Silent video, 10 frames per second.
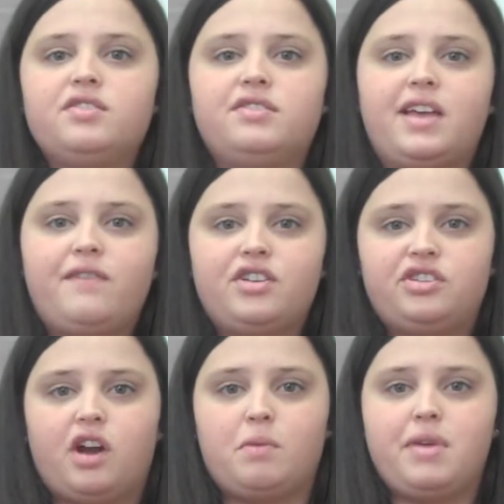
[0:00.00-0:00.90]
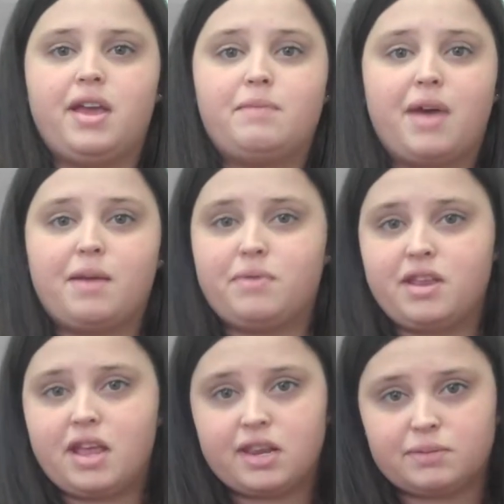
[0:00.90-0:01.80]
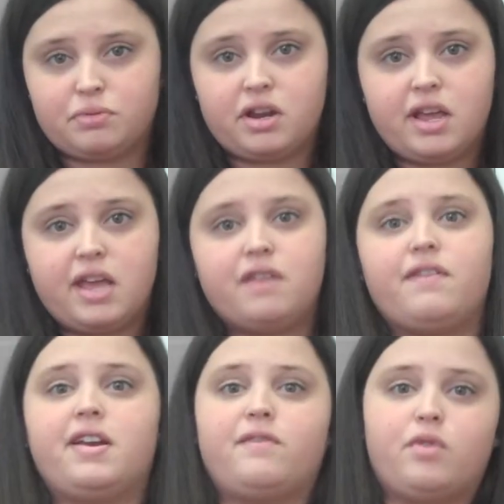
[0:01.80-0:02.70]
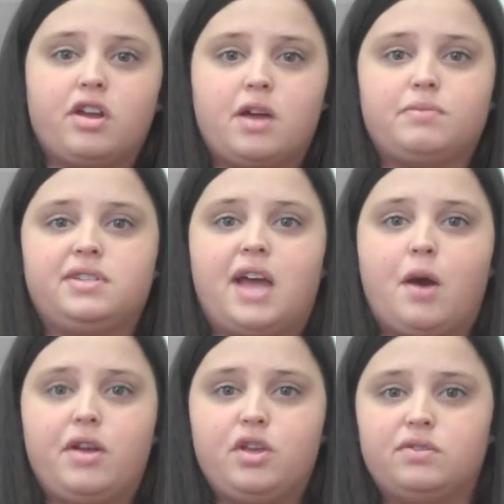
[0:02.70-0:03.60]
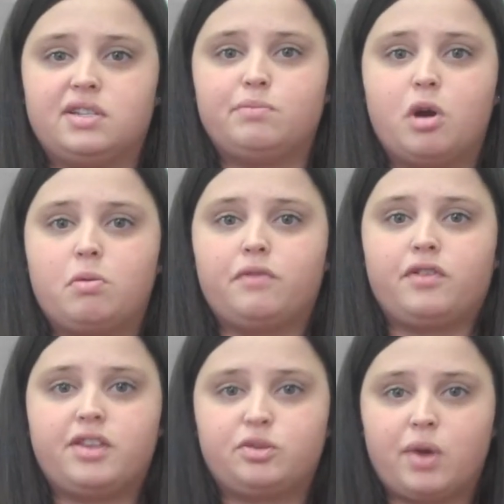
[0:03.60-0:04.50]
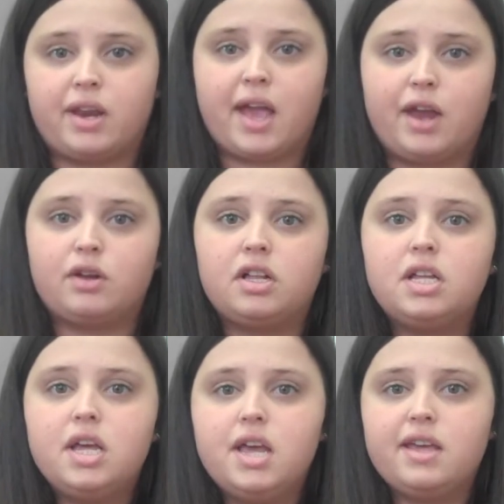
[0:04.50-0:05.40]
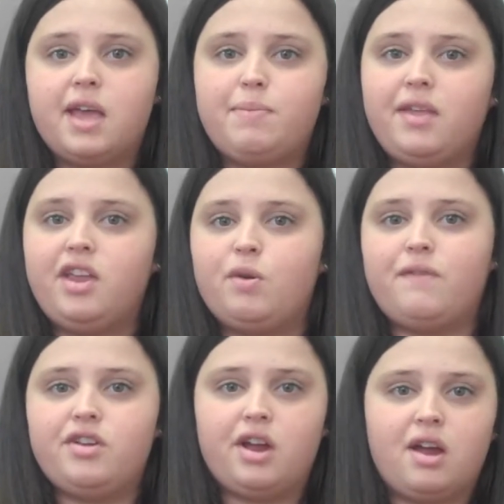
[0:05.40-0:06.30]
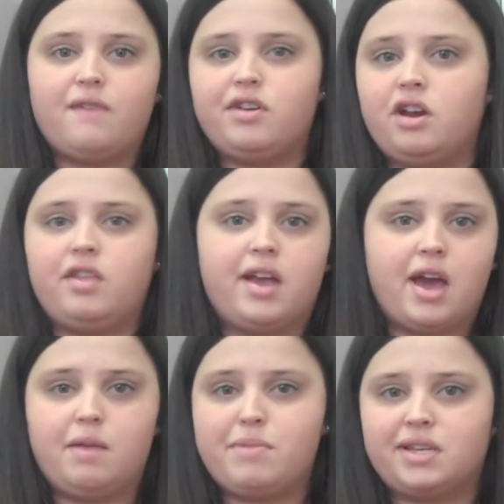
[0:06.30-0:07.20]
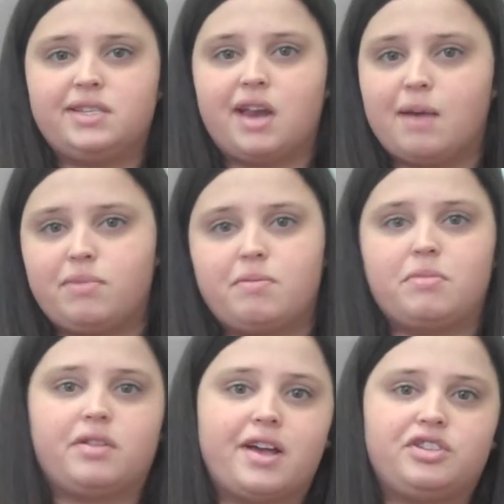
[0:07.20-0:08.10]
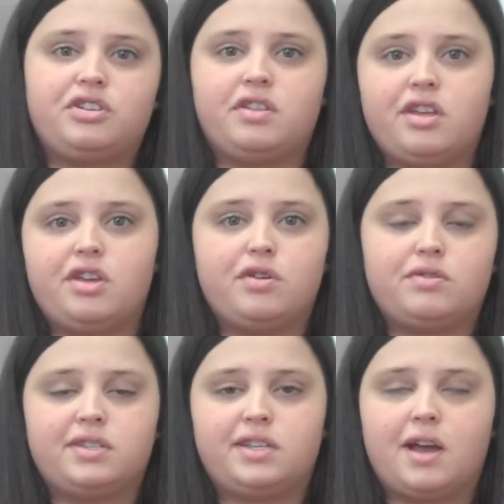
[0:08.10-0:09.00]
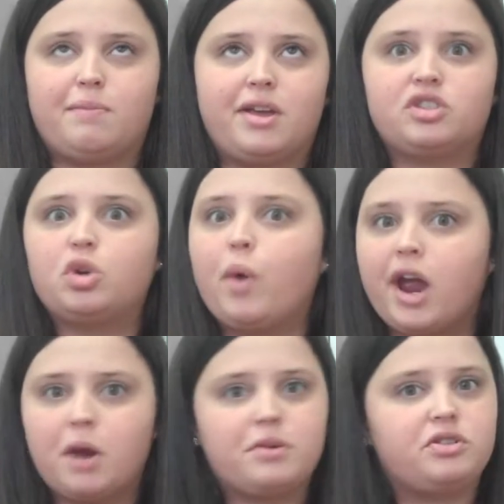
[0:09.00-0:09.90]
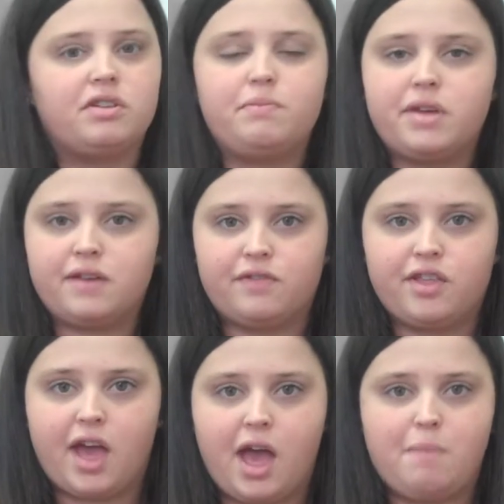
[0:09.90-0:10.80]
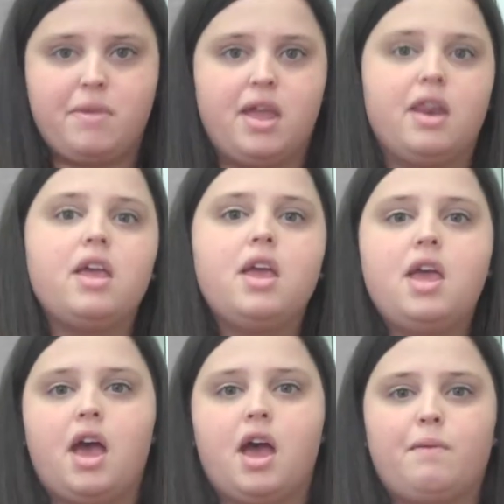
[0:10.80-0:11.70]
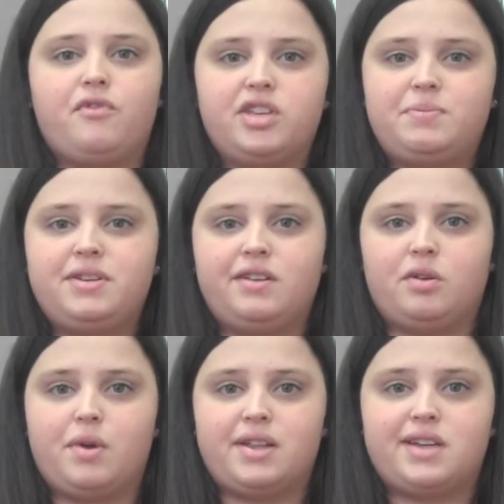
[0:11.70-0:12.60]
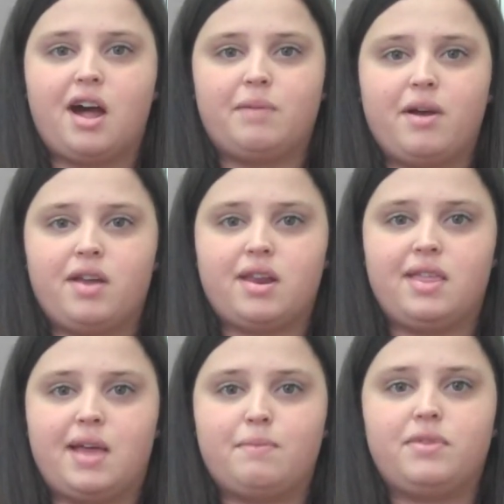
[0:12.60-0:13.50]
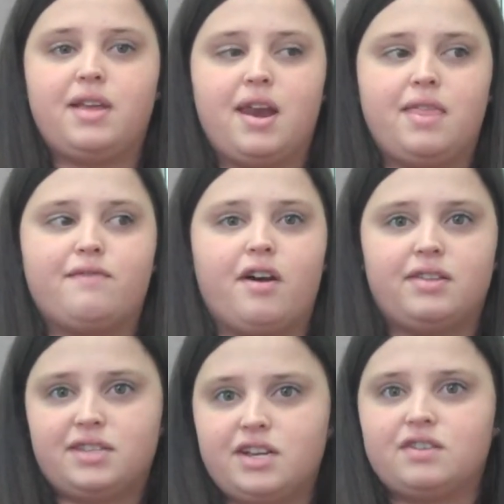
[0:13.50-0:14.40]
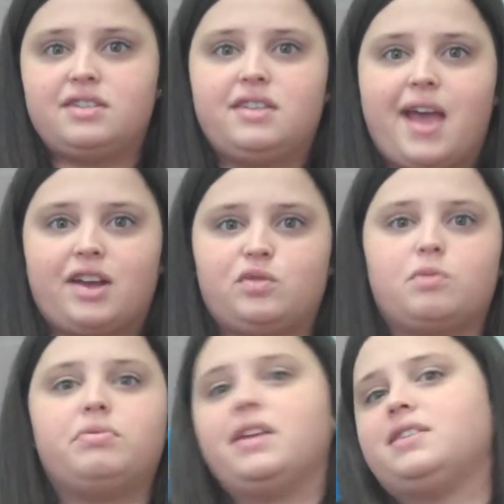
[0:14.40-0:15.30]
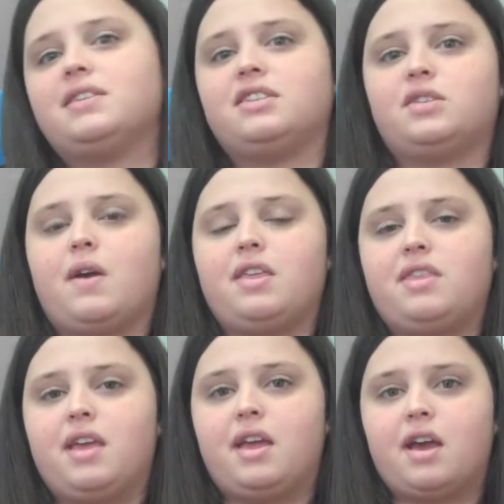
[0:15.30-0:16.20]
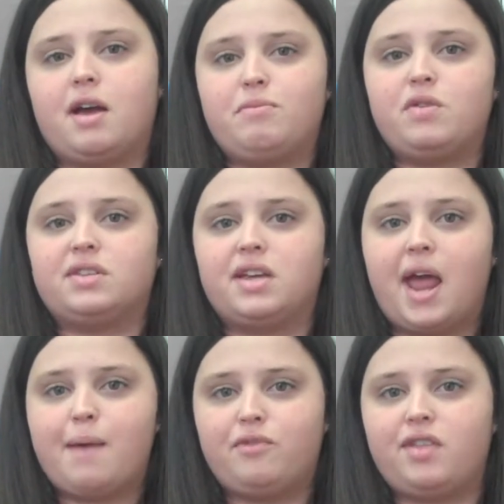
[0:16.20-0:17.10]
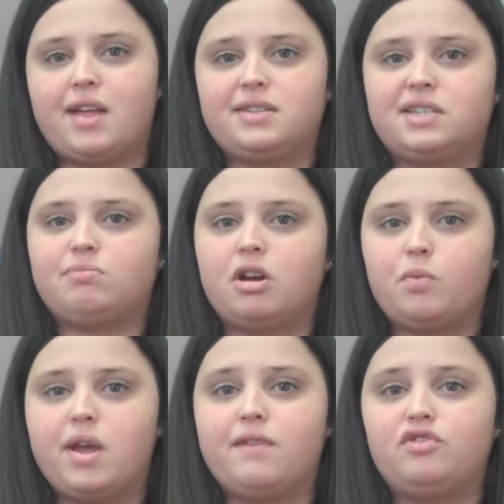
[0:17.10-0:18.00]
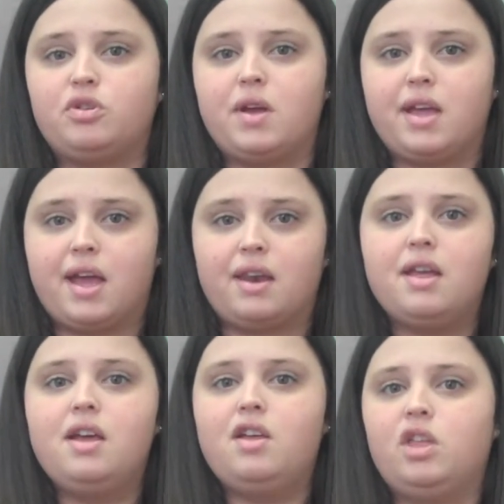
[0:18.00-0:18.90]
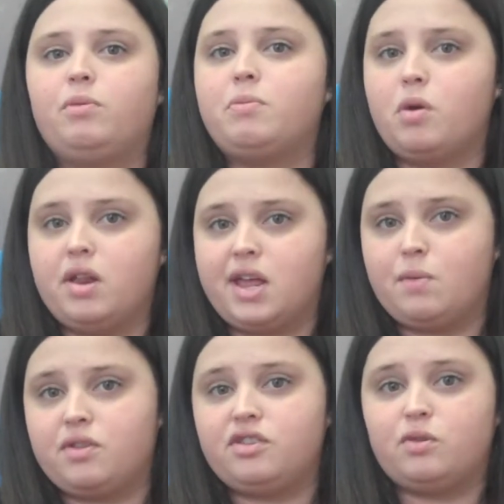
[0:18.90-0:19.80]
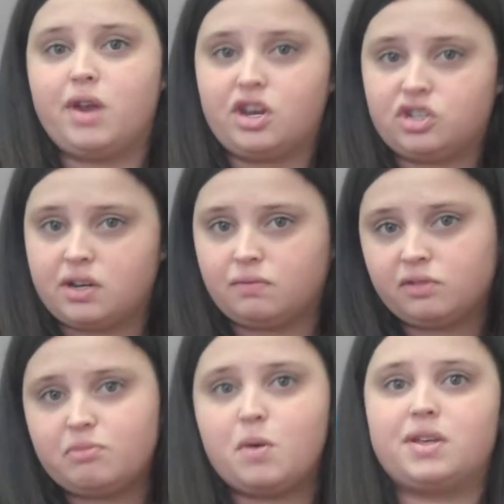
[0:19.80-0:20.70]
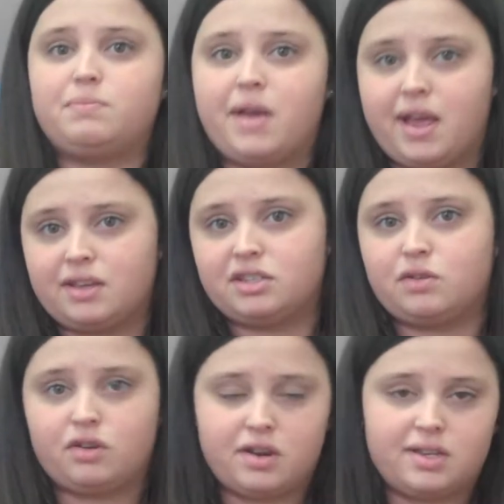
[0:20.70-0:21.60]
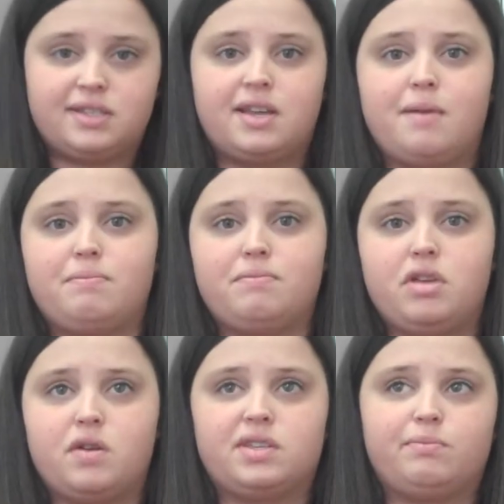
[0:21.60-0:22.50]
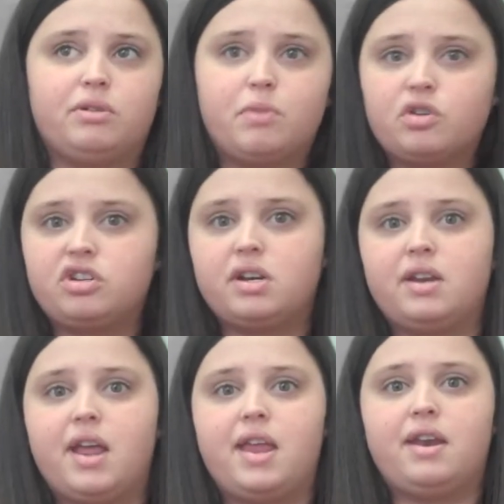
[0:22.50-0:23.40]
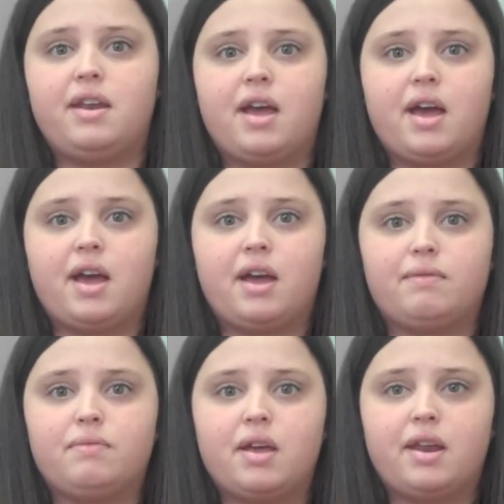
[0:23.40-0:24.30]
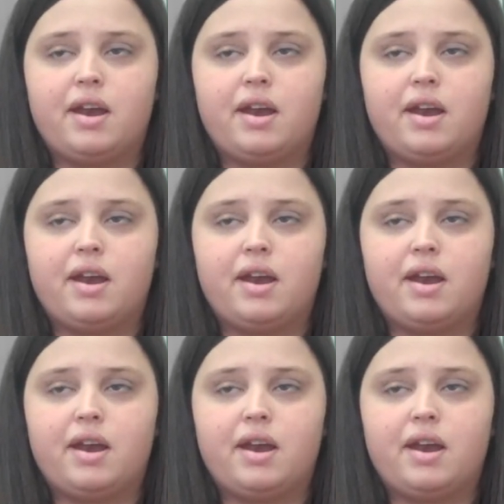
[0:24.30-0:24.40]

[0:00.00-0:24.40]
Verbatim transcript: So Salvation Army, in my opinion, is pretty innovative when it comes to how it uses mobile for this Red Kettle campaign they do every year. Every year they kind of mix it up. I remember last year they used um, like Square was really big for them, and um, for this particular one, it's all about getting them, getting the volunteers to the actual places. And so I think um, using an app for that is a smart way of doing it. They're promoting it with a donation from U.S. Bank, so there is um, you know some promotion and uh, and.